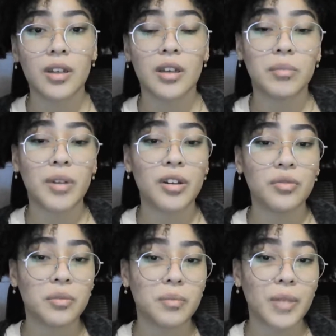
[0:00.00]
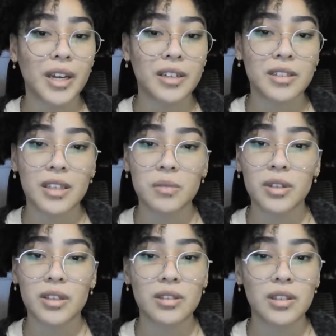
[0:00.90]
Bioinformatics has been
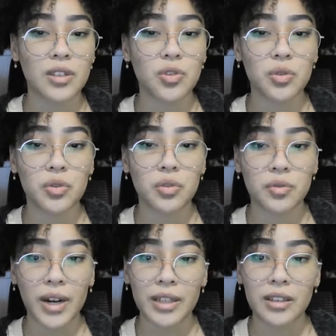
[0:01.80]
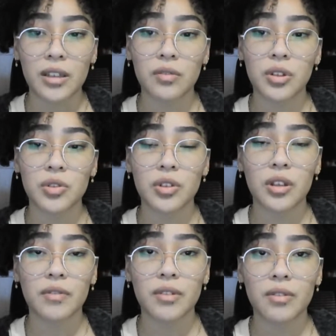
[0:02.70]
essential to track the evolution
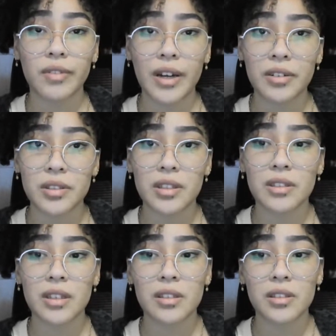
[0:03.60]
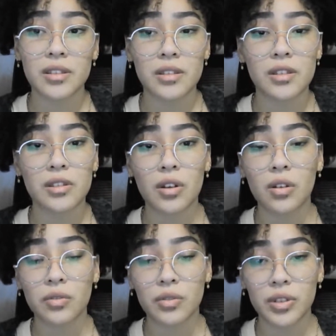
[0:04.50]
of the virus since its
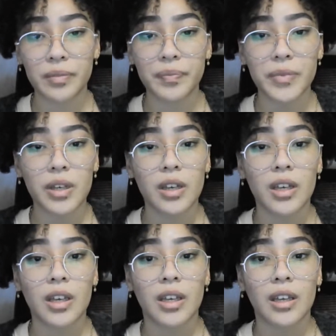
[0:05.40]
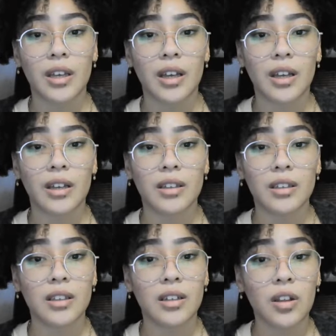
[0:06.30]
discovery.
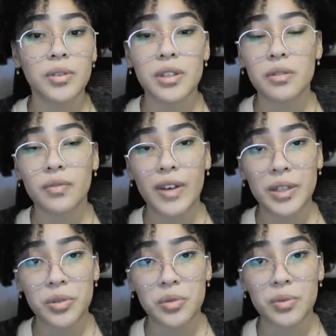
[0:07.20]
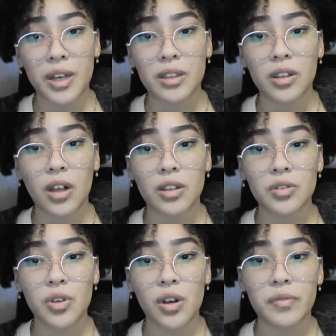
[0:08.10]
The closest virus we had knowledge
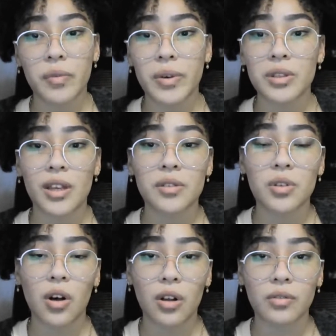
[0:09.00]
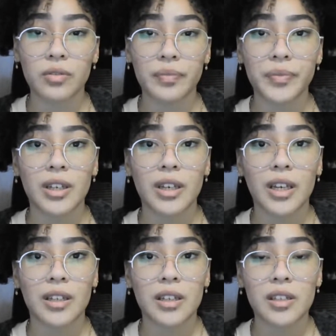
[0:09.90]
of was SARS-CoV,
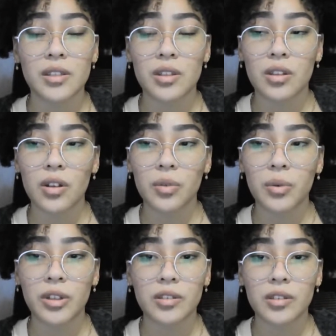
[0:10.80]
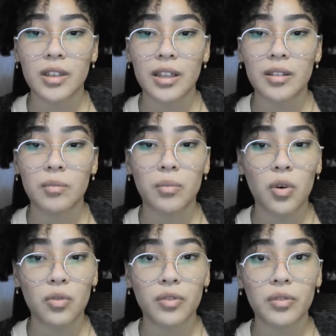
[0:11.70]
and it is no wonder that
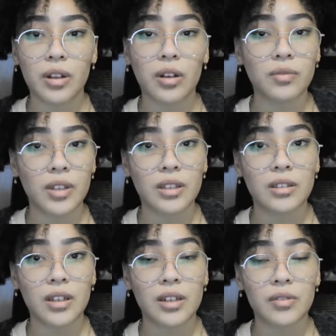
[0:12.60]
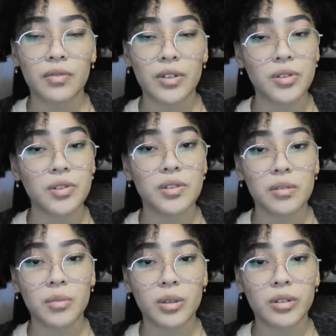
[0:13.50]
both of them are very similar.